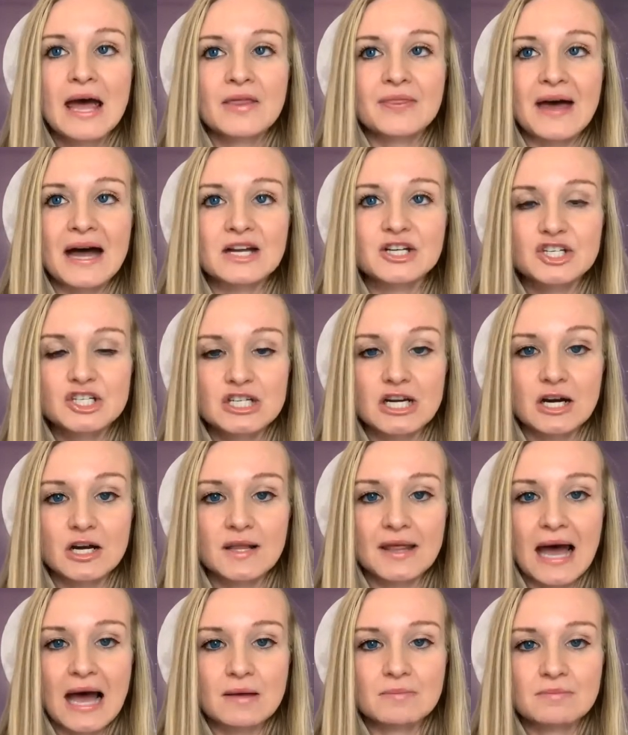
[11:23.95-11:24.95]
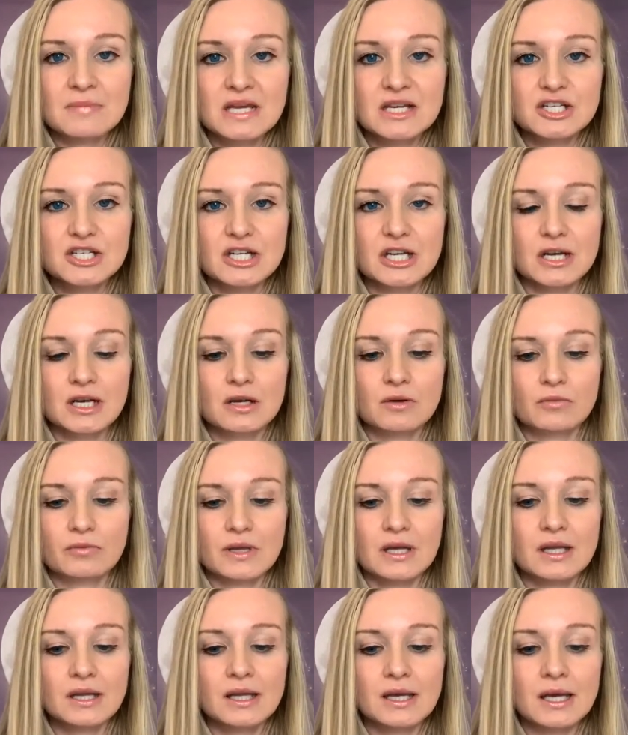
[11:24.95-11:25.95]
that share that mission and
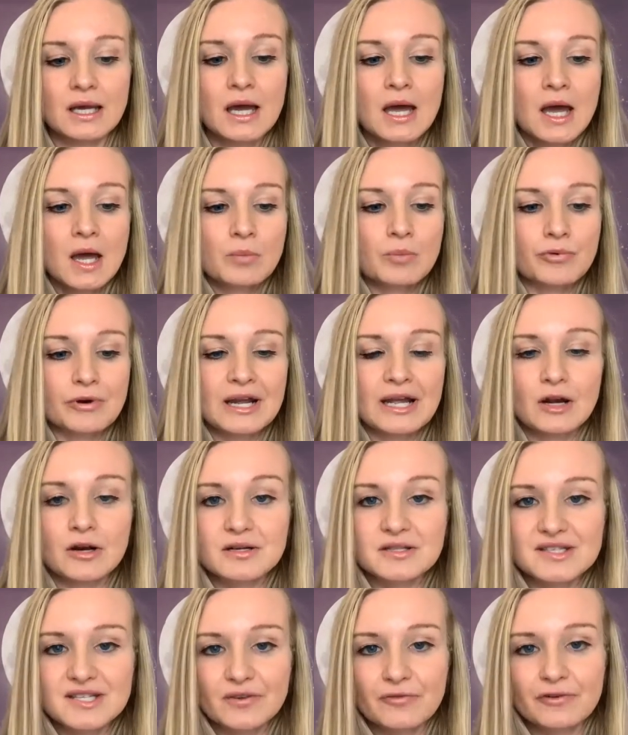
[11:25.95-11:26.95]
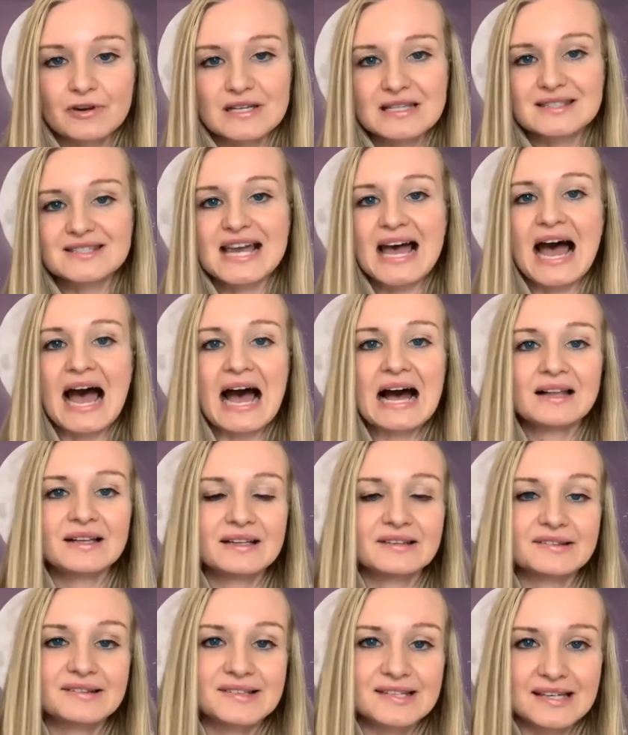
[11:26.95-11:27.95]
really bring our different
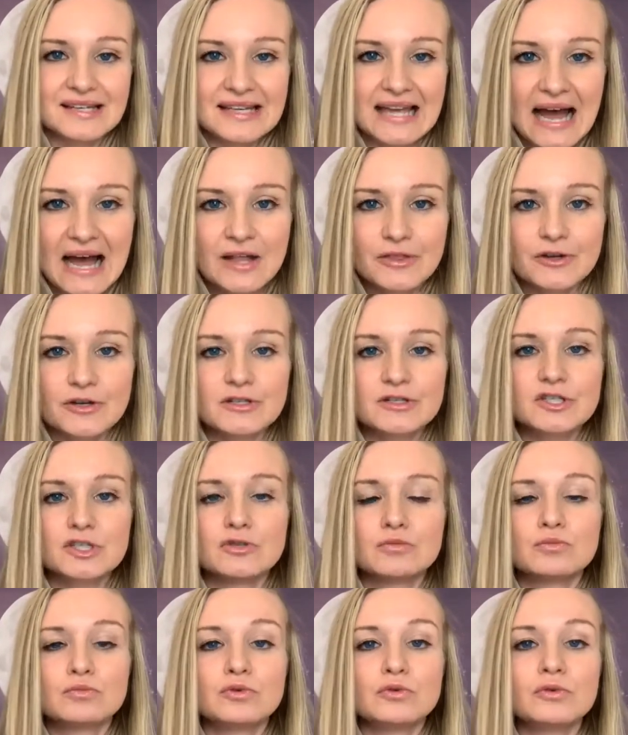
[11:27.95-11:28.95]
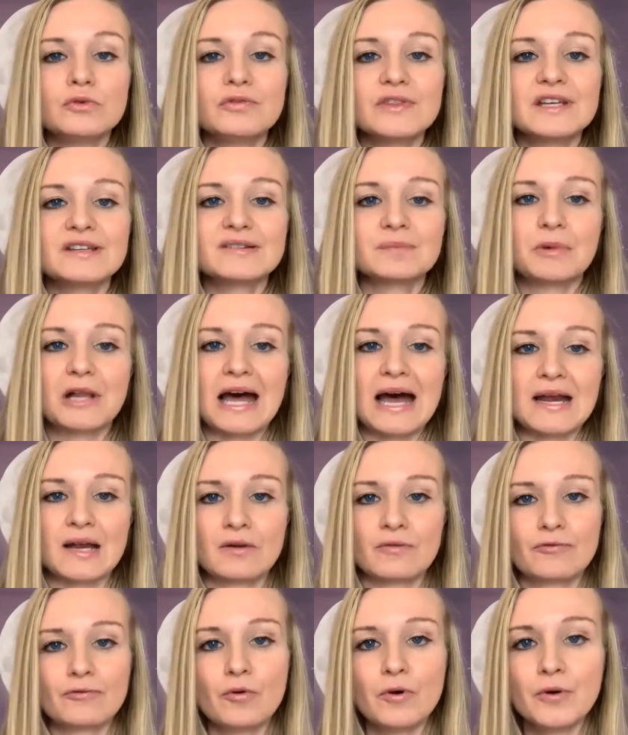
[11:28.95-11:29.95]
talents together to move this planet
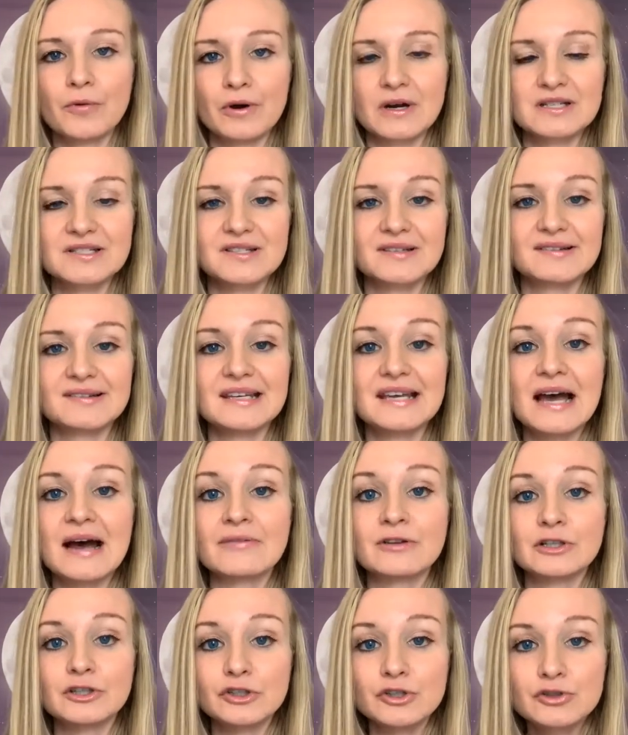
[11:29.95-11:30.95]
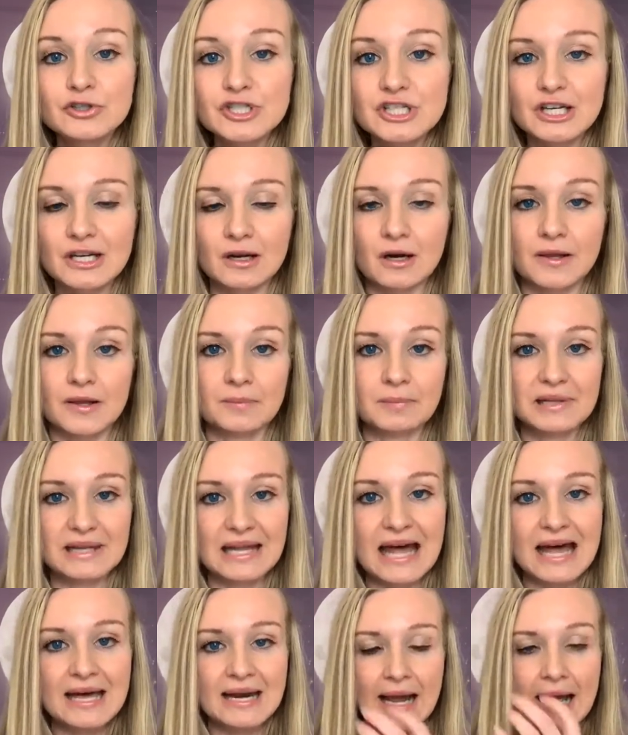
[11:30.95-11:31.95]
forward, to see evolution on the
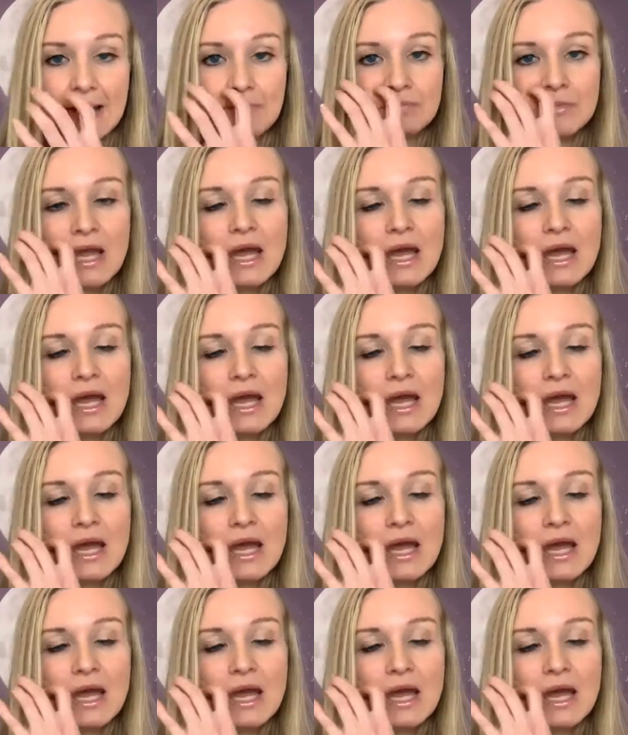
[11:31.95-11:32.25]
planet.